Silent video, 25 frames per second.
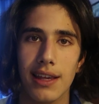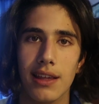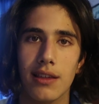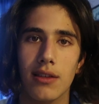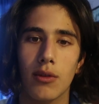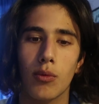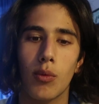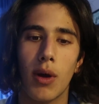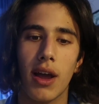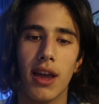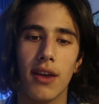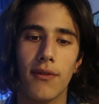is
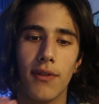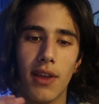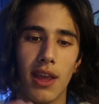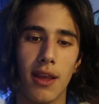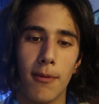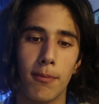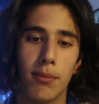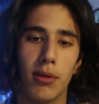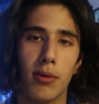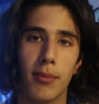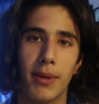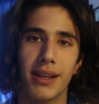a way of
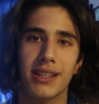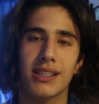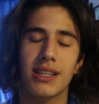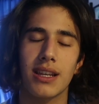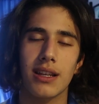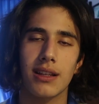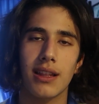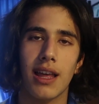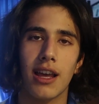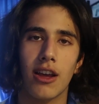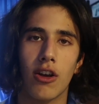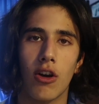
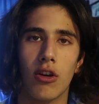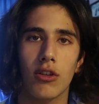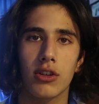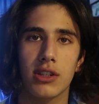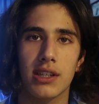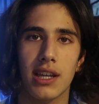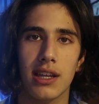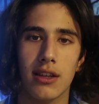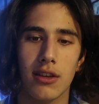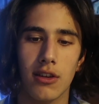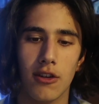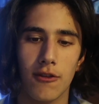implementing that
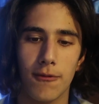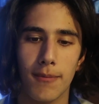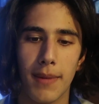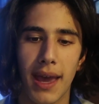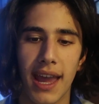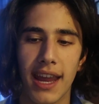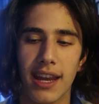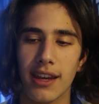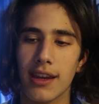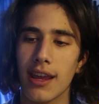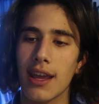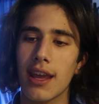content you've
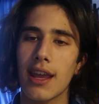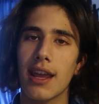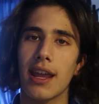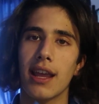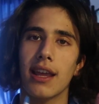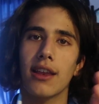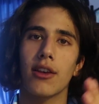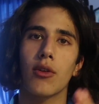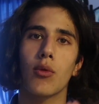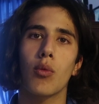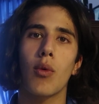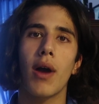made
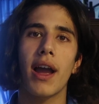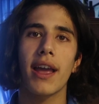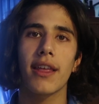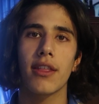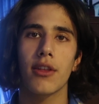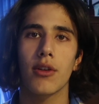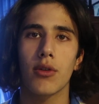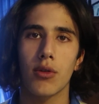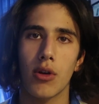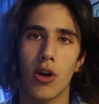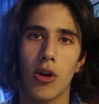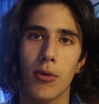in a way
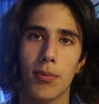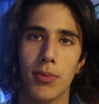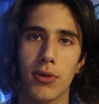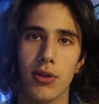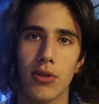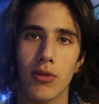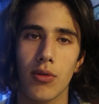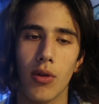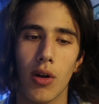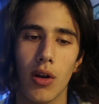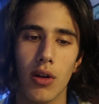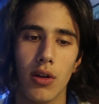that'll help
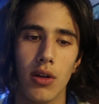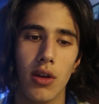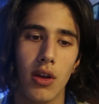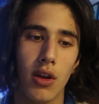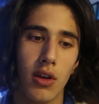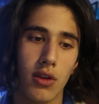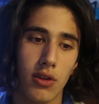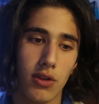you grow.